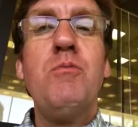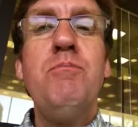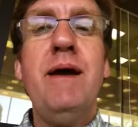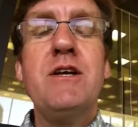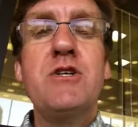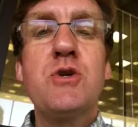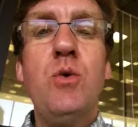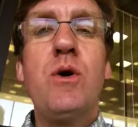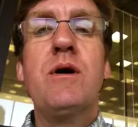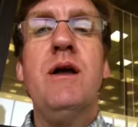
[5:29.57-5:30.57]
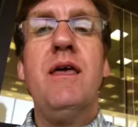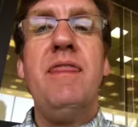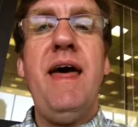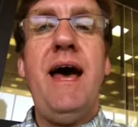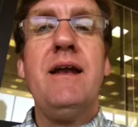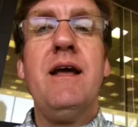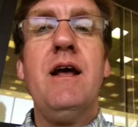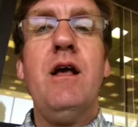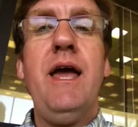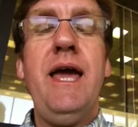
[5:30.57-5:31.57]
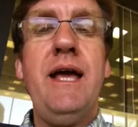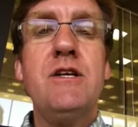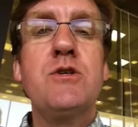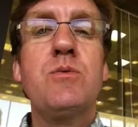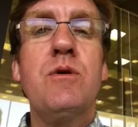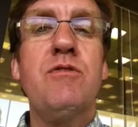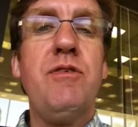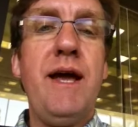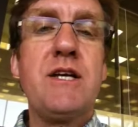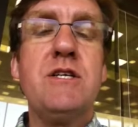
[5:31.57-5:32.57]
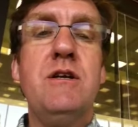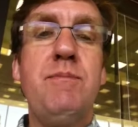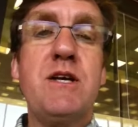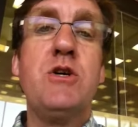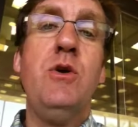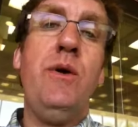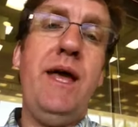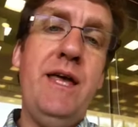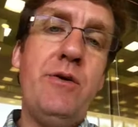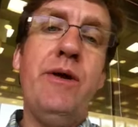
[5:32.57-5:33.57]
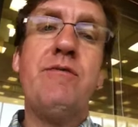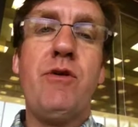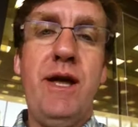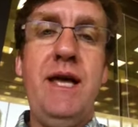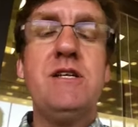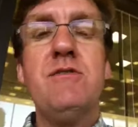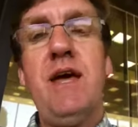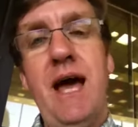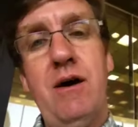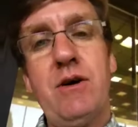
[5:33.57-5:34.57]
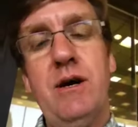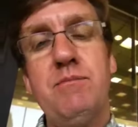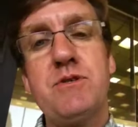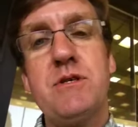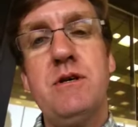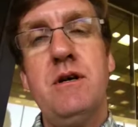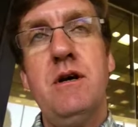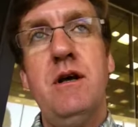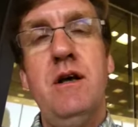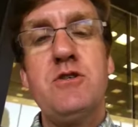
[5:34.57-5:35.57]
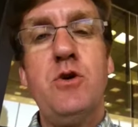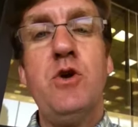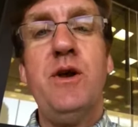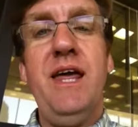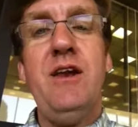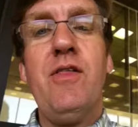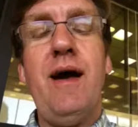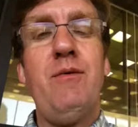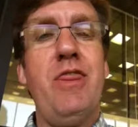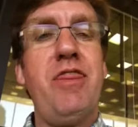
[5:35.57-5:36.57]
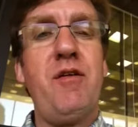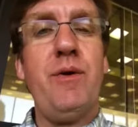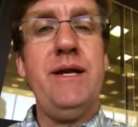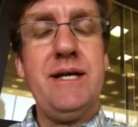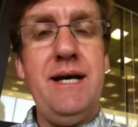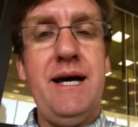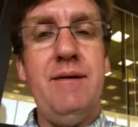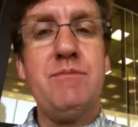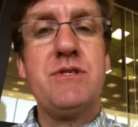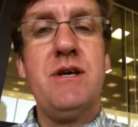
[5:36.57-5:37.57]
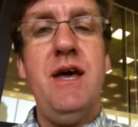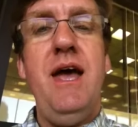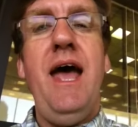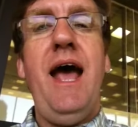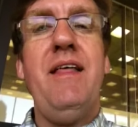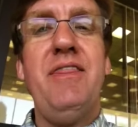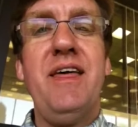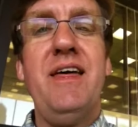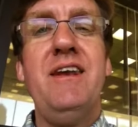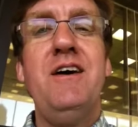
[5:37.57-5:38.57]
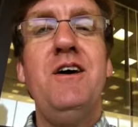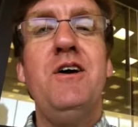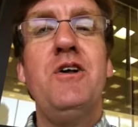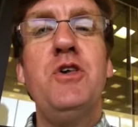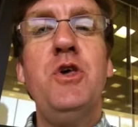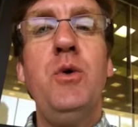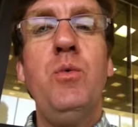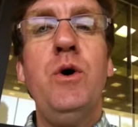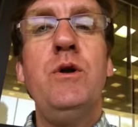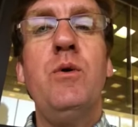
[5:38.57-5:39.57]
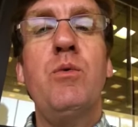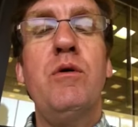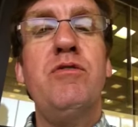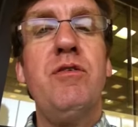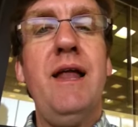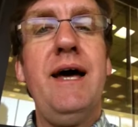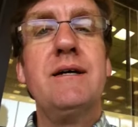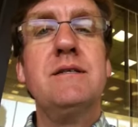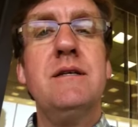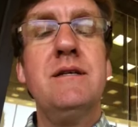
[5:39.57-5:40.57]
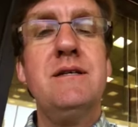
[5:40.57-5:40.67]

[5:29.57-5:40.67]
Make sure that each reflection, make sure you enter it for each of the outcomes. So you'd enter that one 3 times, and then you would reflect